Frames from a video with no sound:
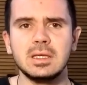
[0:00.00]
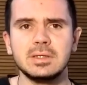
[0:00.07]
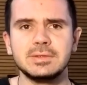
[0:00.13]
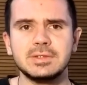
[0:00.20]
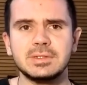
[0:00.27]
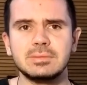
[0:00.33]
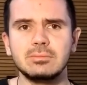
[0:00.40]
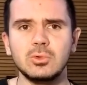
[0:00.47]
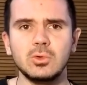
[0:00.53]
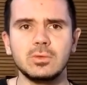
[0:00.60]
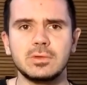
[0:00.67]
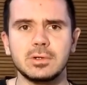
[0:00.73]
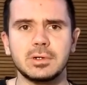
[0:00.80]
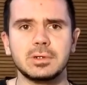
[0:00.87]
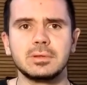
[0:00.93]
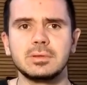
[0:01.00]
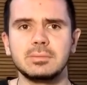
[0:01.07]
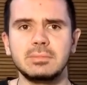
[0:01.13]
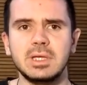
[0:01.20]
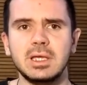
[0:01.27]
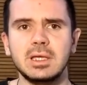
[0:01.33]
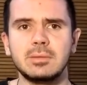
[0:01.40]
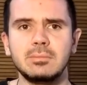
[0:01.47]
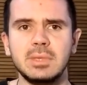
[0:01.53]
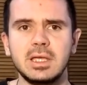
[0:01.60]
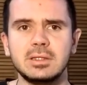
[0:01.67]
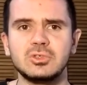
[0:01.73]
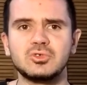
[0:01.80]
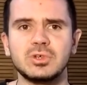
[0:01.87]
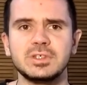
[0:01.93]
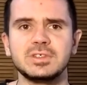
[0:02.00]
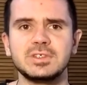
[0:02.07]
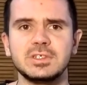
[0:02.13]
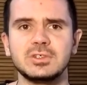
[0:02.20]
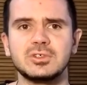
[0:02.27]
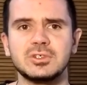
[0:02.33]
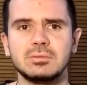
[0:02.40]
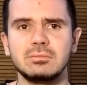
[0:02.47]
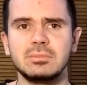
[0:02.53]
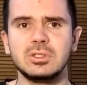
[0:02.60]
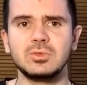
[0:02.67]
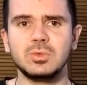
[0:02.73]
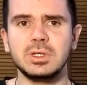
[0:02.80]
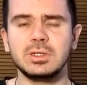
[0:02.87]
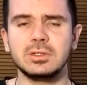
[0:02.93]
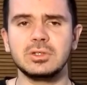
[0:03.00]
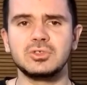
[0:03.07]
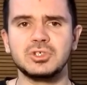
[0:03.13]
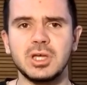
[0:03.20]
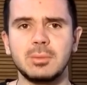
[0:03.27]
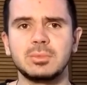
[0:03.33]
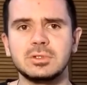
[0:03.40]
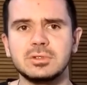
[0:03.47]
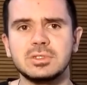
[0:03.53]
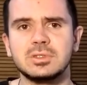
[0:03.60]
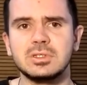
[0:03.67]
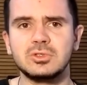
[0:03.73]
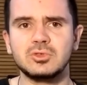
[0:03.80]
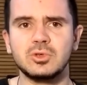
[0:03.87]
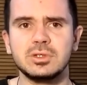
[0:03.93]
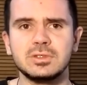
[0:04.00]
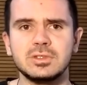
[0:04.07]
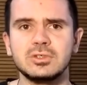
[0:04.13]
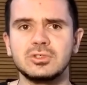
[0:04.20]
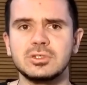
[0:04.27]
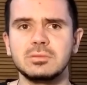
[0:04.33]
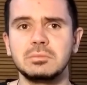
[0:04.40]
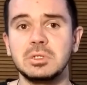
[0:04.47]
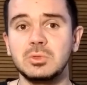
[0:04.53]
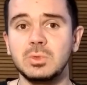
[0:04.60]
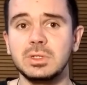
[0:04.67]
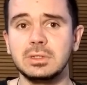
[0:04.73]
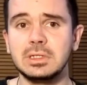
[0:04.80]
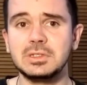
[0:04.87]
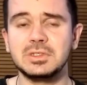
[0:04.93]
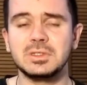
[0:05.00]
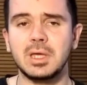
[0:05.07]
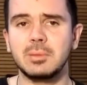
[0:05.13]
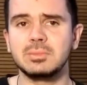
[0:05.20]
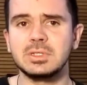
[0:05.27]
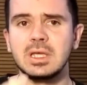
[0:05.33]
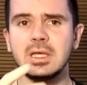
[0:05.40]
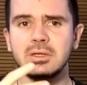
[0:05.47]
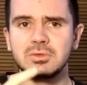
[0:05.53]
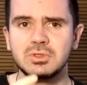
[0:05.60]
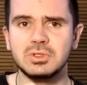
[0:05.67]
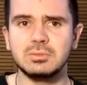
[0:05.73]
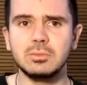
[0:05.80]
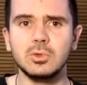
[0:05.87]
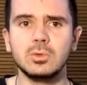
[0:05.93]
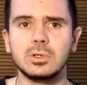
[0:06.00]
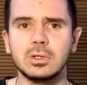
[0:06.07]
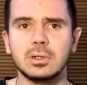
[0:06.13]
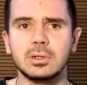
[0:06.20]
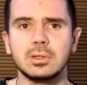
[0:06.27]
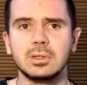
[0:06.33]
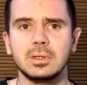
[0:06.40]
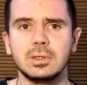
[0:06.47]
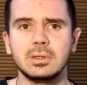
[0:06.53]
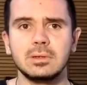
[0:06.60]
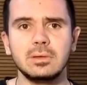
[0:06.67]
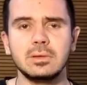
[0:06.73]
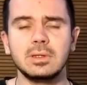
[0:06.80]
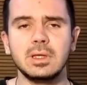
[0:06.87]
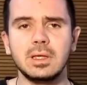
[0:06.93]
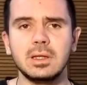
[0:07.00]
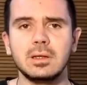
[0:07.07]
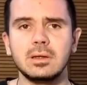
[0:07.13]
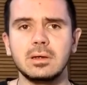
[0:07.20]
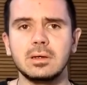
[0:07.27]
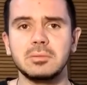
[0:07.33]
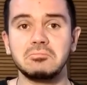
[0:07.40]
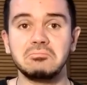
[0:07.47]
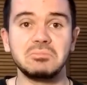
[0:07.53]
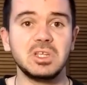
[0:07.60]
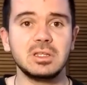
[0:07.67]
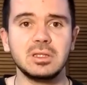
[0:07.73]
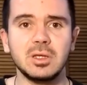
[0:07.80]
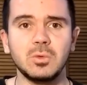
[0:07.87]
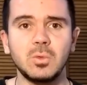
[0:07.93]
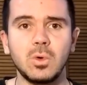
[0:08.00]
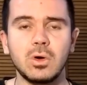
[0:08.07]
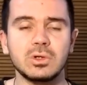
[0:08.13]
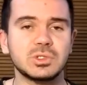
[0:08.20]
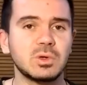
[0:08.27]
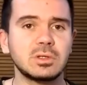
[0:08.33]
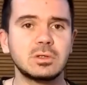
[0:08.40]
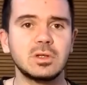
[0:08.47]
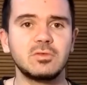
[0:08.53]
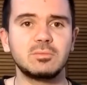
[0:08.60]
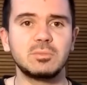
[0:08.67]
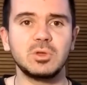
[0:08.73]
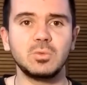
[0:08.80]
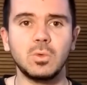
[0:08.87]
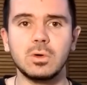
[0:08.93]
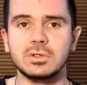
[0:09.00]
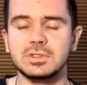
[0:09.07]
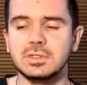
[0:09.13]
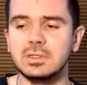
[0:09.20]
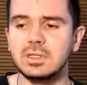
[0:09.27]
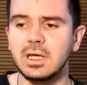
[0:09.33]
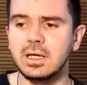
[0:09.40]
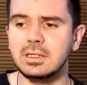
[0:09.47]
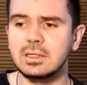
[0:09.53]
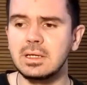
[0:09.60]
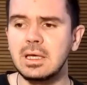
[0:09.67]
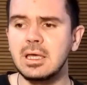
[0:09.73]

smoother, make the transition between the chapters, the transition between these steps smoother than they were. So it could have been worse than that.